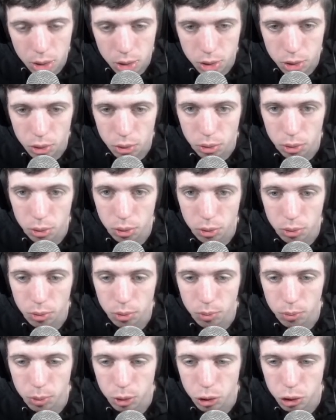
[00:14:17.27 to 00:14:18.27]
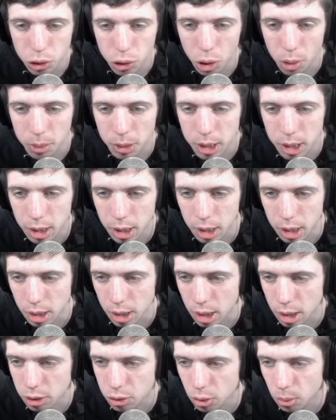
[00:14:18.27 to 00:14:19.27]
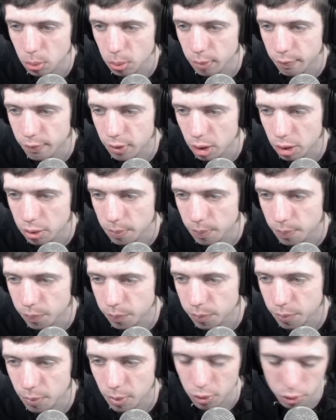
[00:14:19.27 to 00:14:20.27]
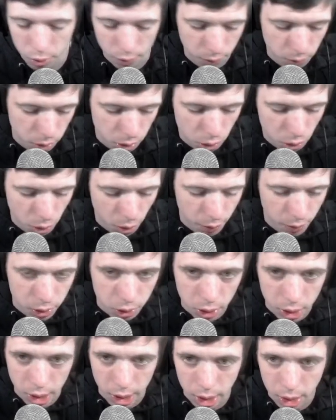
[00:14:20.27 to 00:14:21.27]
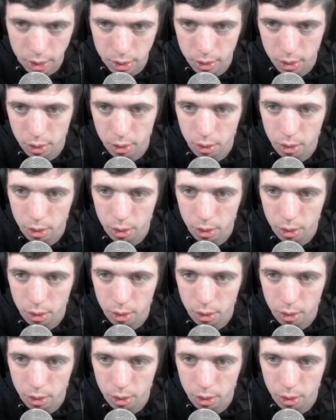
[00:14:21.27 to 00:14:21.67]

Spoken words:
So we just copied the layer. That's all we've done. So if we go over to the end,